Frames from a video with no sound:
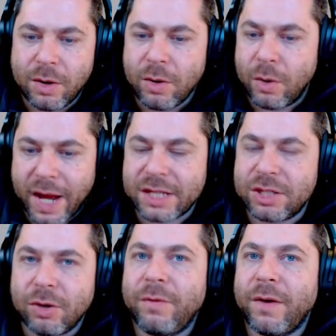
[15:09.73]
Urak
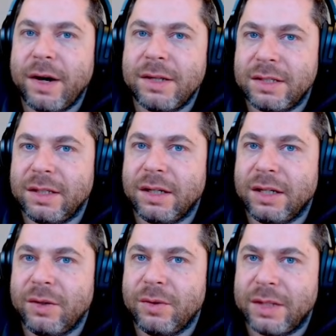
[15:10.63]
so far is the
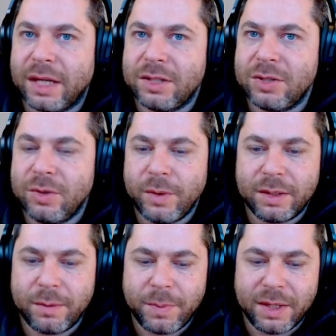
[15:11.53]
hero that is
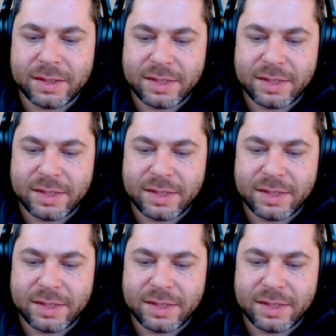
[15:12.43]
doing the biggest